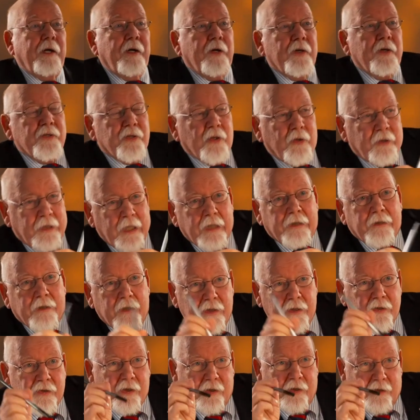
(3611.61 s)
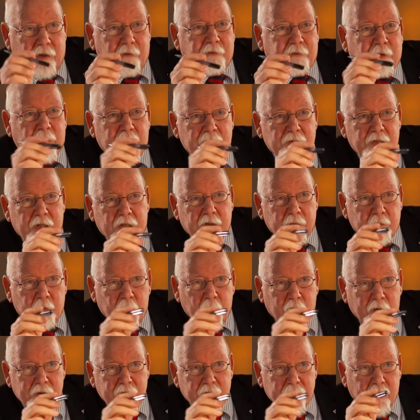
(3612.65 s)
So that is the difference, as
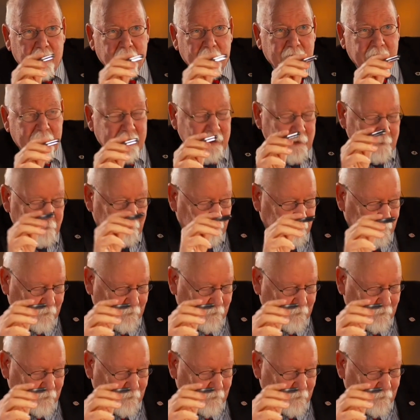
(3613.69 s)
Mogens already